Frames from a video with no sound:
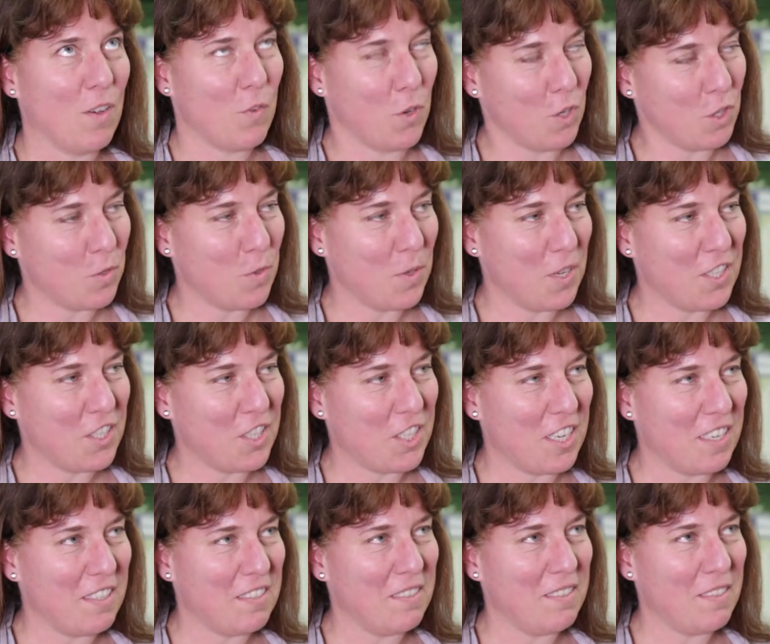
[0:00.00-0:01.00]
First
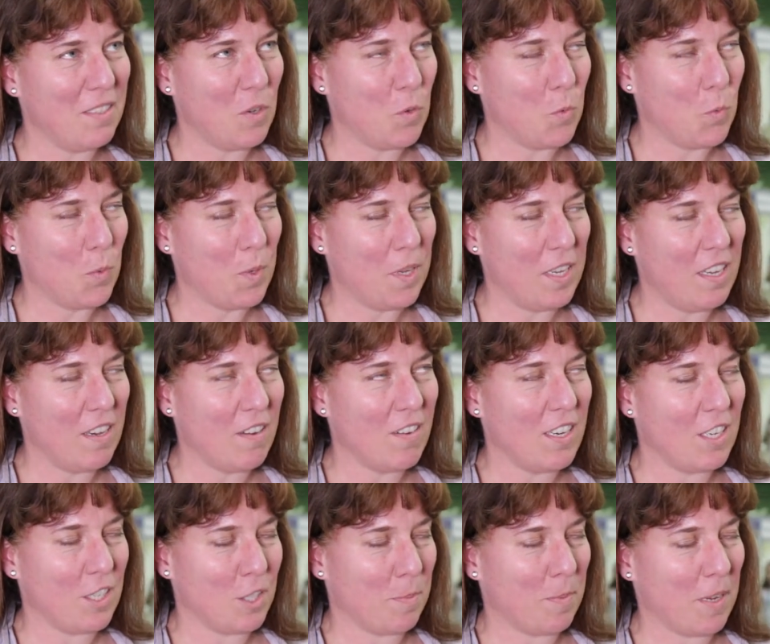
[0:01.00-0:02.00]
question, we
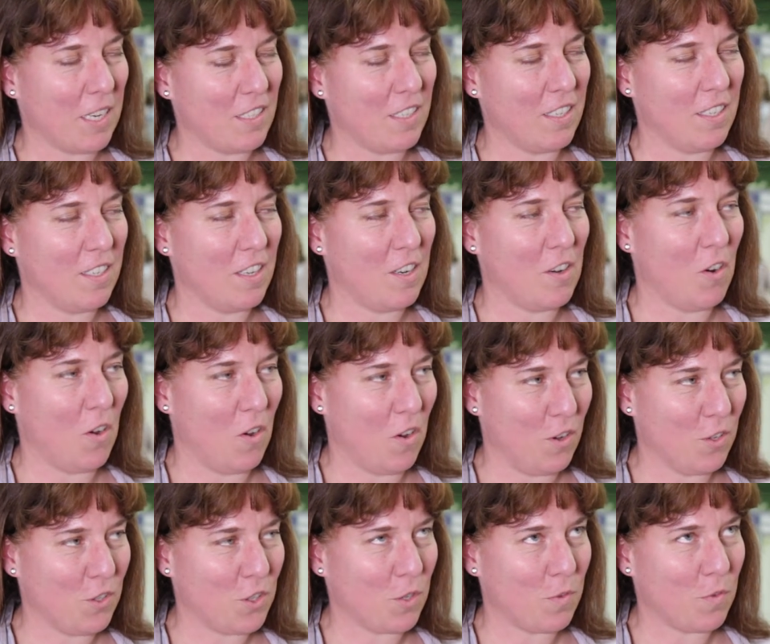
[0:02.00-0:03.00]
are expecting the
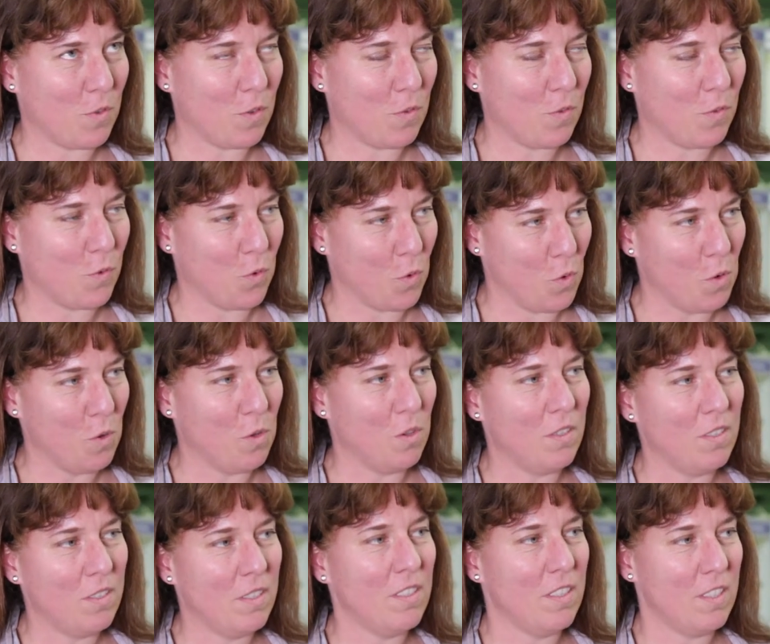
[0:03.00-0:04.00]
launch of a
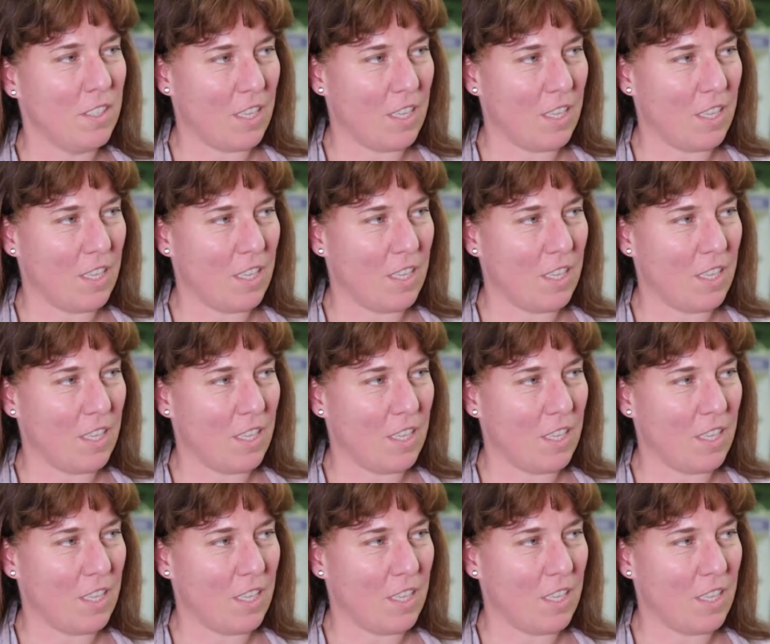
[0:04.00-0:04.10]
full